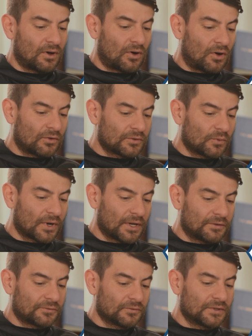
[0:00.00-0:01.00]
all the
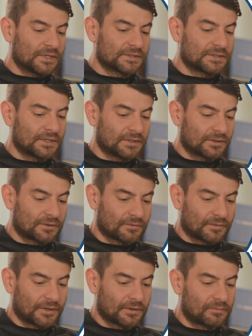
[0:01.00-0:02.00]
way through the ascendant
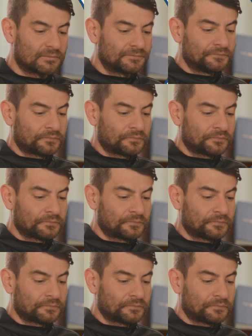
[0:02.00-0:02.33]
career.